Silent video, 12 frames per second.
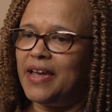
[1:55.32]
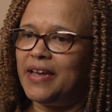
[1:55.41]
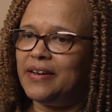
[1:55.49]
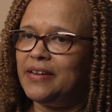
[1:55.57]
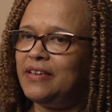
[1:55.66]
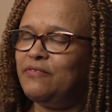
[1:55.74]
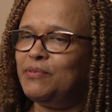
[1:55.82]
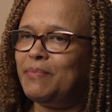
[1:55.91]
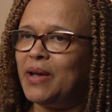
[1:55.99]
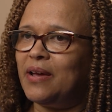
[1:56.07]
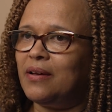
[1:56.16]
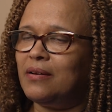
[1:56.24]
and even
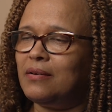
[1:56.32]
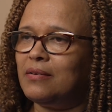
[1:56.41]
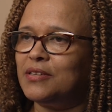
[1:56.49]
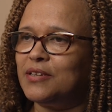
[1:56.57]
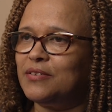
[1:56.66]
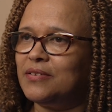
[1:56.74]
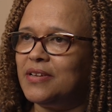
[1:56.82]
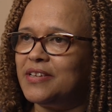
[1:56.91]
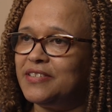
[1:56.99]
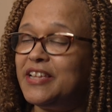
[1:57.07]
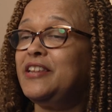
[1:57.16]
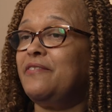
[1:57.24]
my uh,
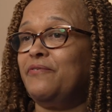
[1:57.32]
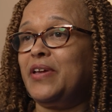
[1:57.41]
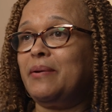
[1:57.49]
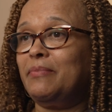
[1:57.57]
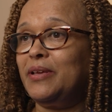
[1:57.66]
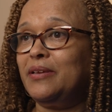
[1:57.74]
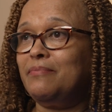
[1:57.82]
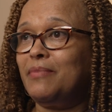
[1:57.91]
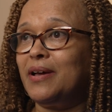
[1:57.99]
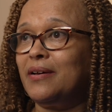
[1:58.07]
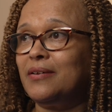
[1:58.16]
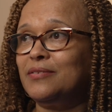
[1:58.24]
extended family,
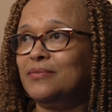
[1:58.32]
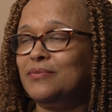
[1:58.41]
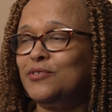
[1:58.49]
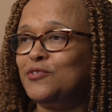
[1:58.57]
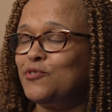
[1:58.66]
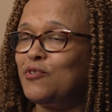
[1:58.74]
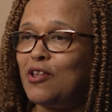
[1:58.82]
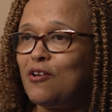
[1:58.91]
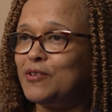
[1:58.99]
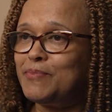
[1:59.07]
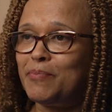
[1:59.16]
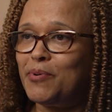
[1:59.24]
my
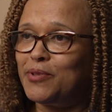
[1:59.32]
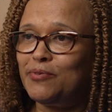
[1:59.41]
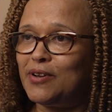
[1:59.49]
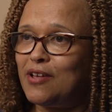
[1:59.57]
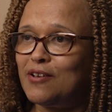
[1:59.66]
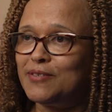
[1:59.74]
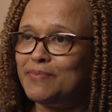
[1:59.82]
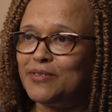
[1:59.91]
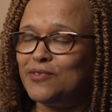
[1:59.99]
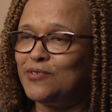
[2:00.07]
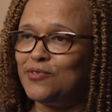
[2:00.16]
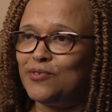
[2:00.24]
sister-in-laws, my brother-in-laws, my
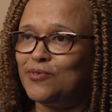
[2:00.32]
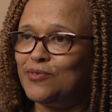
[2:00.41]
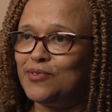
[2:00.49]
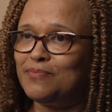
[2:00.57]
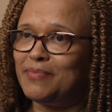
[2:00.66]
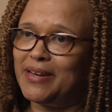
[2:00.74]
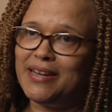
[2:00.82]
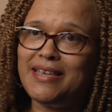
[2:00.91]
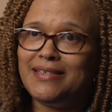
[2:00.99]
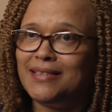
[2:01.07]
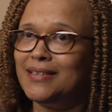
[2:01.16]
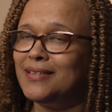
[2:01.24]
sisters, my
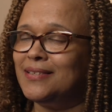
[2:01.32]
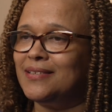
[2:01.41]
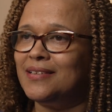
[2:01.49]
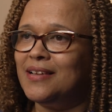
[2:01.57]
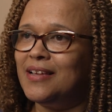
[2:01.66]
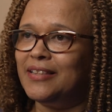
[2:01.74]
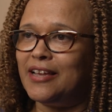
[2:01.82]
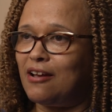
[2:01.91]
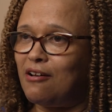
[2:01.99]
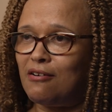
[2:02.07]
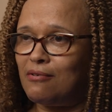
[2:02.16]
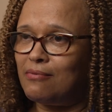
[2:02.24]
nieces, they
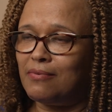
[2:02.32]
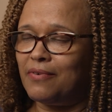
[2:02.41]
are all